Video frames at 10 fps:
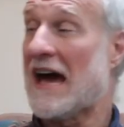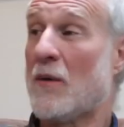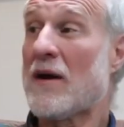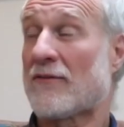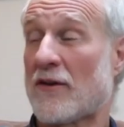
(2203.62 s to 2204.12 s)

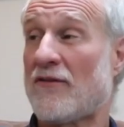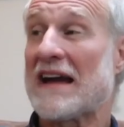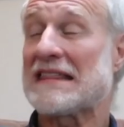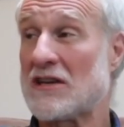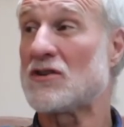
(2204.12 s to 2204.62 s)
However, if
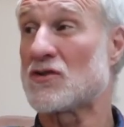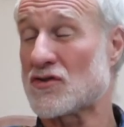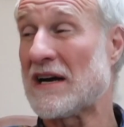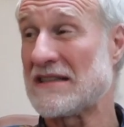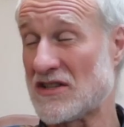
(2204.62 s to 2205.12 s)
I think you're
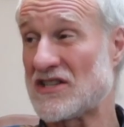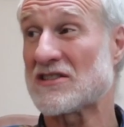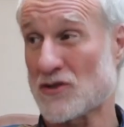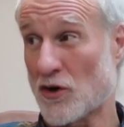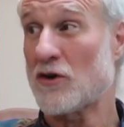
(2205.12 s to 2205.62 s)
trying to
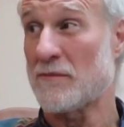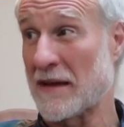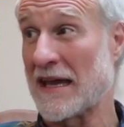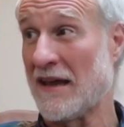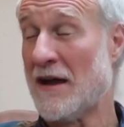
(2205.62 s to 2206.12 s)
just hurt
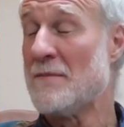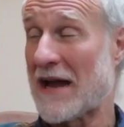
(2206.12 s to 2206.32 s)
me,